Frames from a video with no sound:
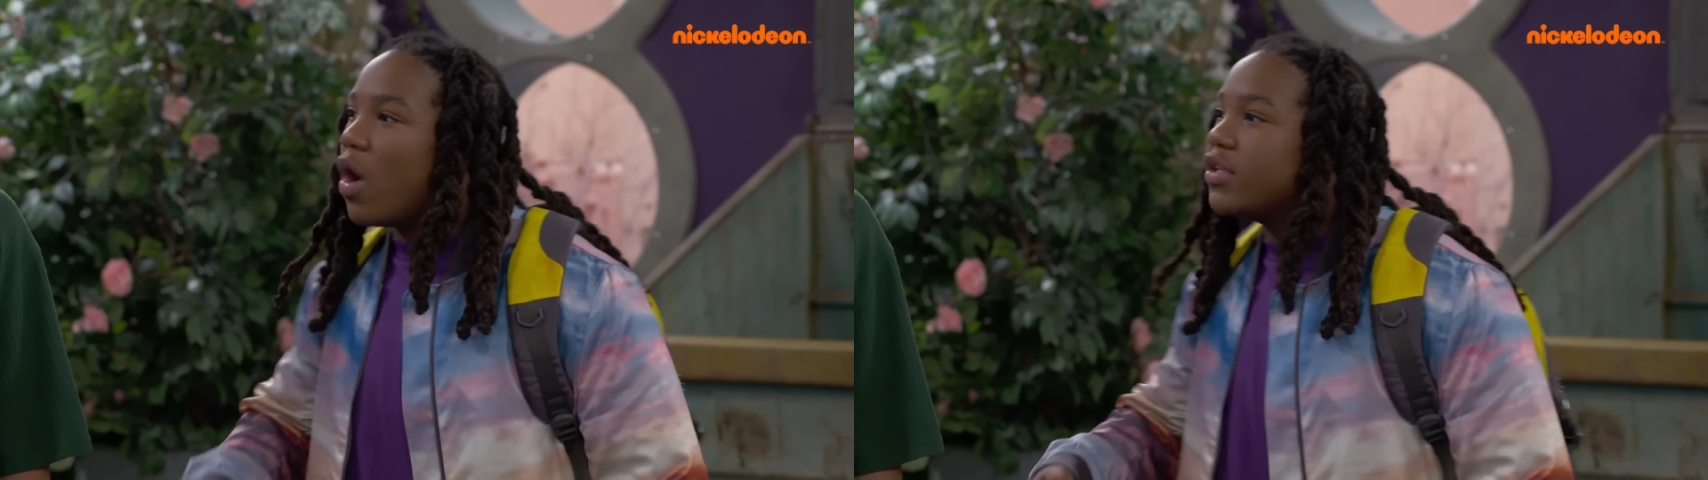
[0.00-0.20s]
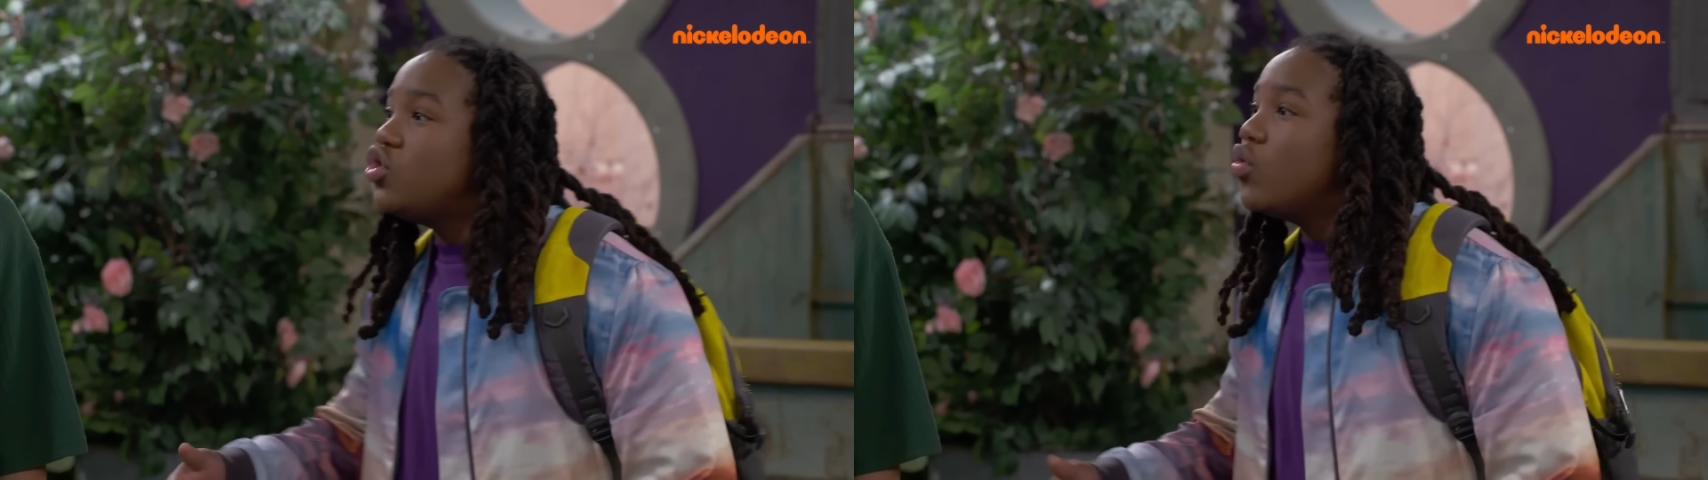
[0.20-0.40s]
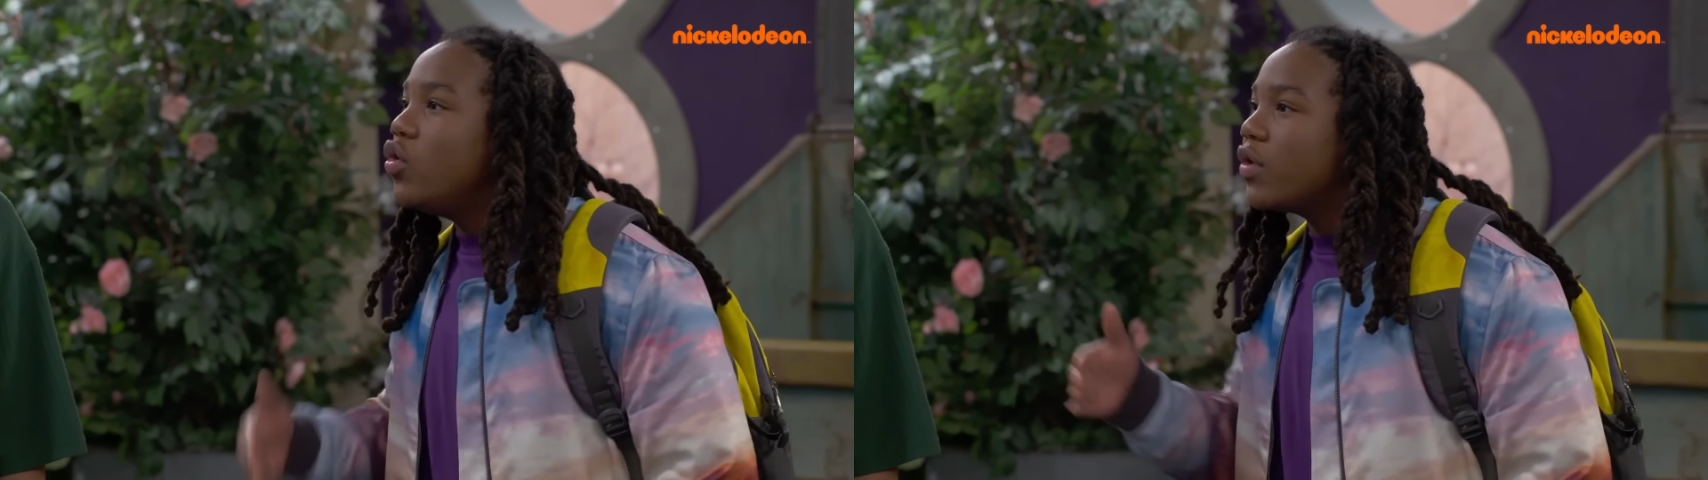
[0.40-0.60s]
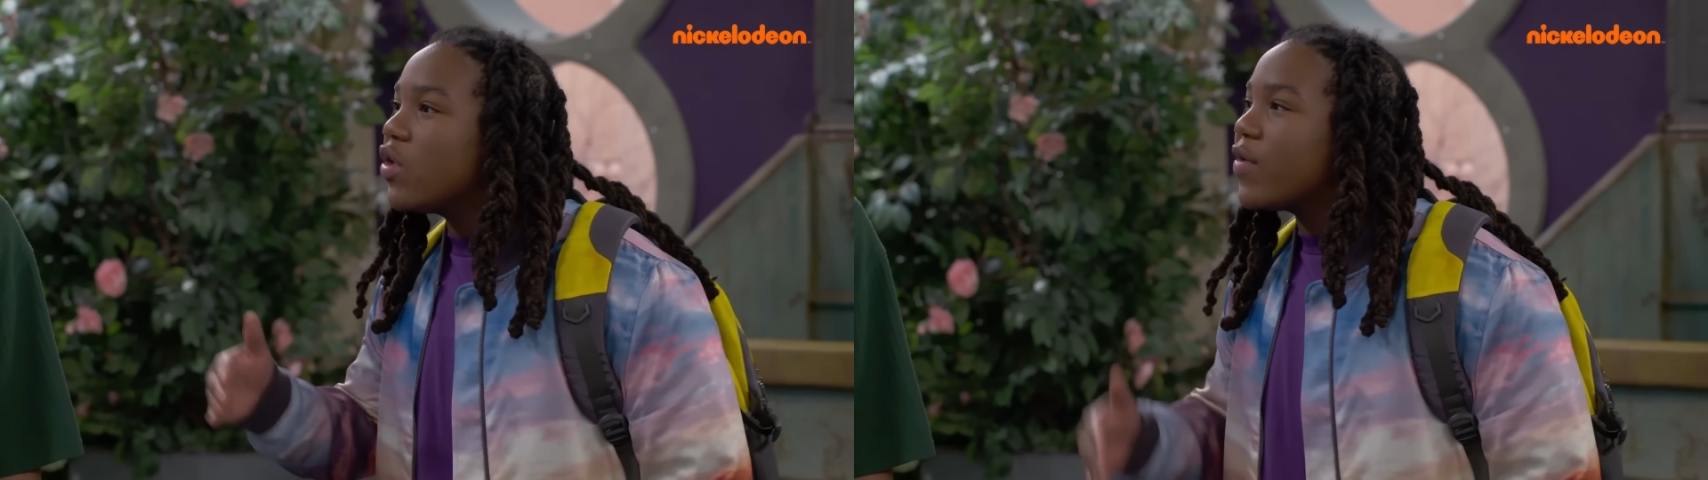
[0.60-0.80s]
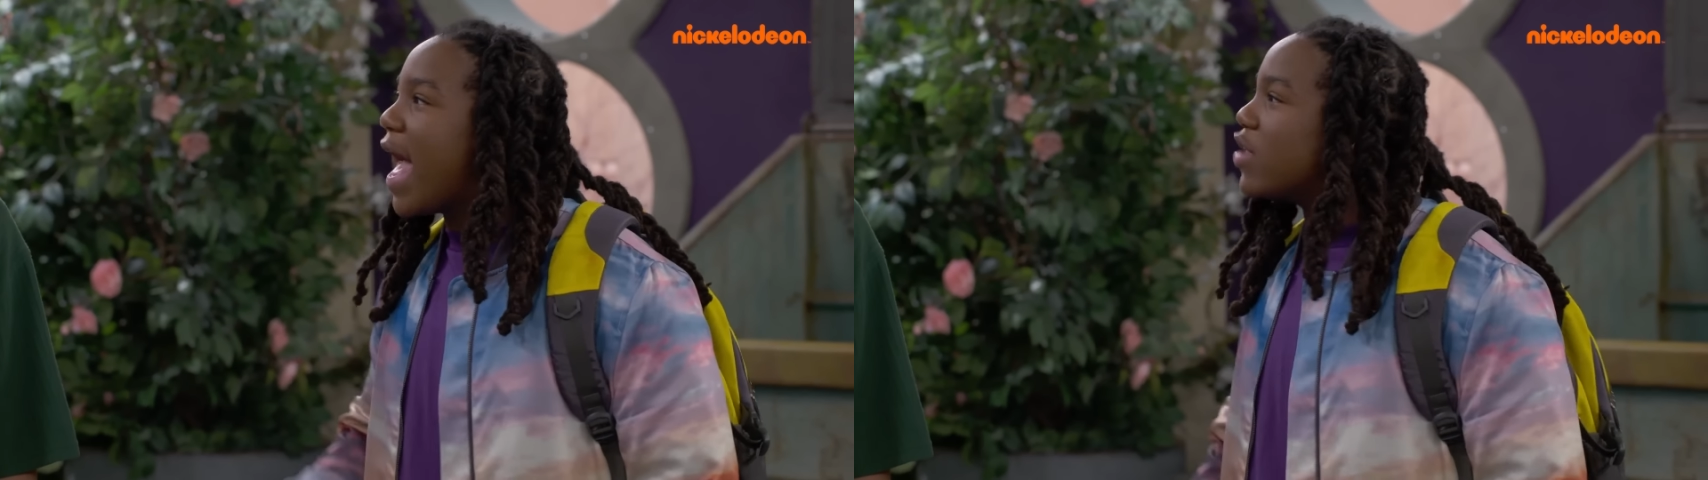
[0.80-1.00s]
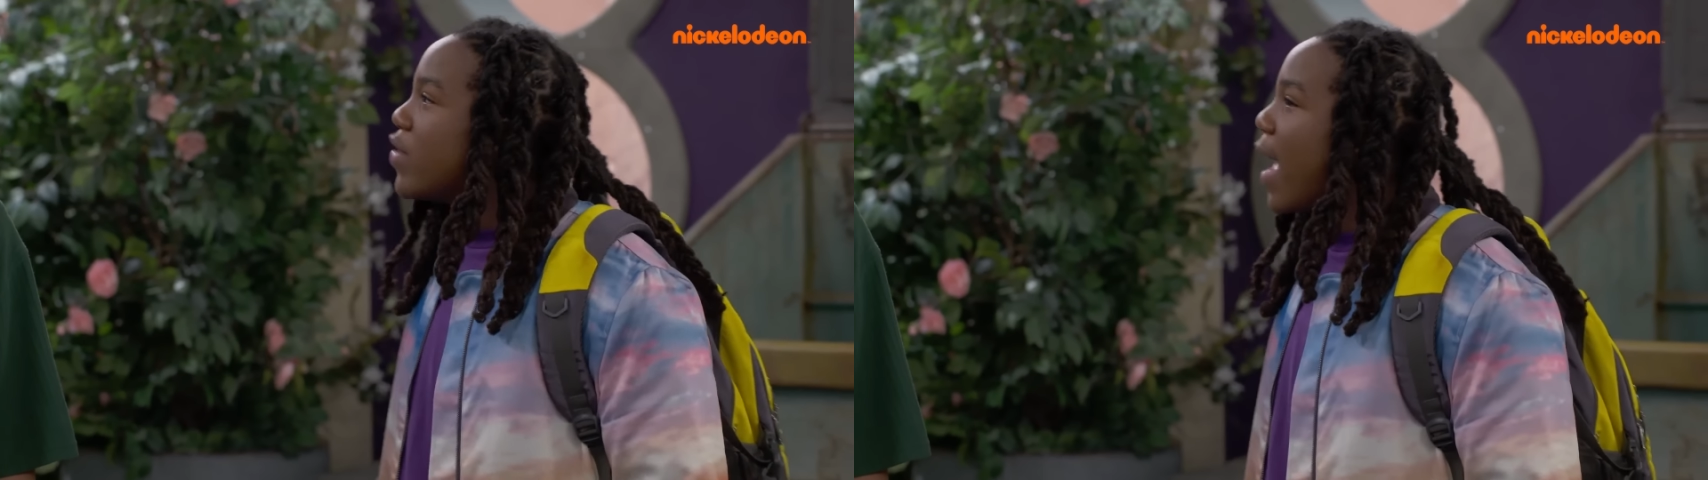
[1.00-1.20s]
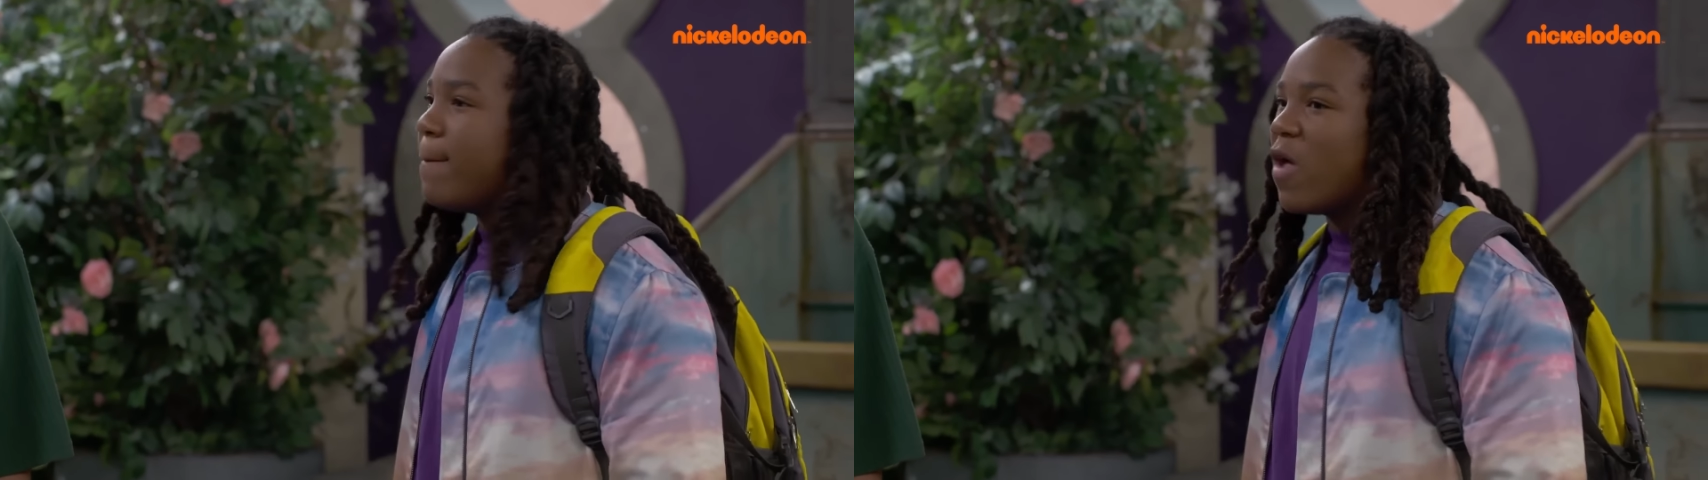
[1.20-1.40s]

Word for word: walked into a nuclear reactor and got